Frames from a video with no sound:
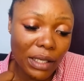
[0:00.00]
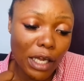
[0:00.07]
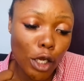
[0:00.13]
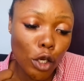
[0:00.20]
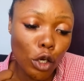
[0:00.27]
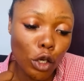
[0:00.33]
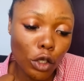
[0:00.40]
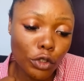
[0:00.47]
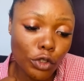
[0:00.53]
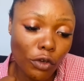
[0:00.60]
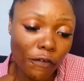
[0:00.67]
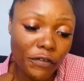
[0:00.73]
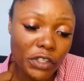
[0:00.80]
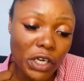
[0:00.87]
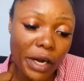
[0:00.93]
a lot
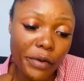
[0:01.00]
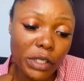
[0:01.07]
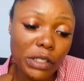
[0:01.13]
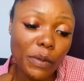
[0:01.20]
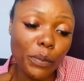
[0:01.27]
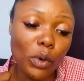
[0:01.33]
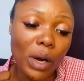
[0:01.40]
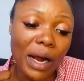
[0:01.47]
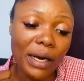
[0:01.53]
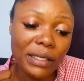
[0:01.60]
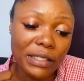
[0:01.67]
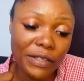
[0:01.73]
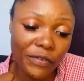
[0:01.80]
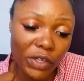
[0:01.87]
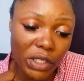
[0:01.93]
of charitable
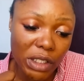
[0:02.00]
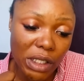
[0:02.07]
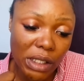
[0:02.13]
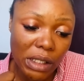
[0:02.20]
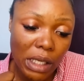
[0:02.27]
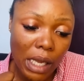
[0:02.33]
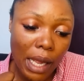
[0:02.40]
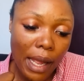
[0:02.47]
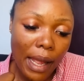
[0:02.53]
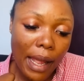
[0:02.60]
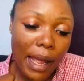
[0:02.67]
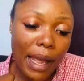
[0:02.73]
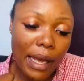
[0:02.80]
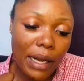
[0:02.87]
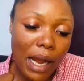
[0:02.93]
activities,
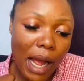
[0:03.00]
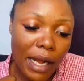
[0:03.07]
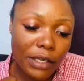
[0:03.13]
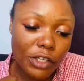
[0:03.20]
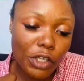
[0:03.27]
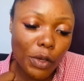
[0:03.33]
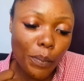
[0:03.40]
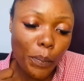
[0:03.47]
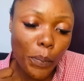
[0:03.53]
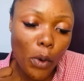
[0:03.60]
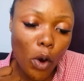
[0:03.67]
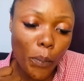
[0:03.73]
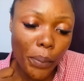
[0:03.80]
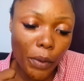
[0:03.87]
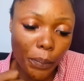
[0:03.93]
enhancing
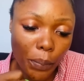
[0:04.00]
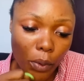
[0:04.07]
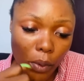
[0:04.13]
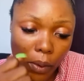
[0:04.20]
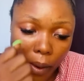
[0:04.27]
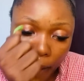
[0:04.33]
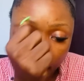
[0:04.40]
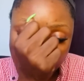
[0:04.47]
poor people